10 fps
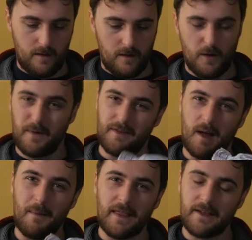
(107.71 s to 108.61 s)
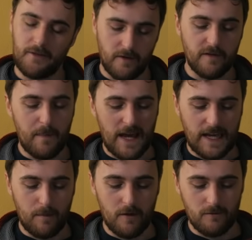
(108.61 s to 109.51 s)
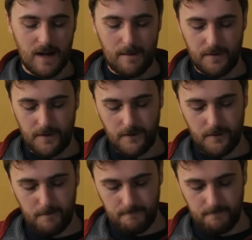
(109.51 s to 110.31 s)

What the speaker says: they always come in these sort of paper wrappers.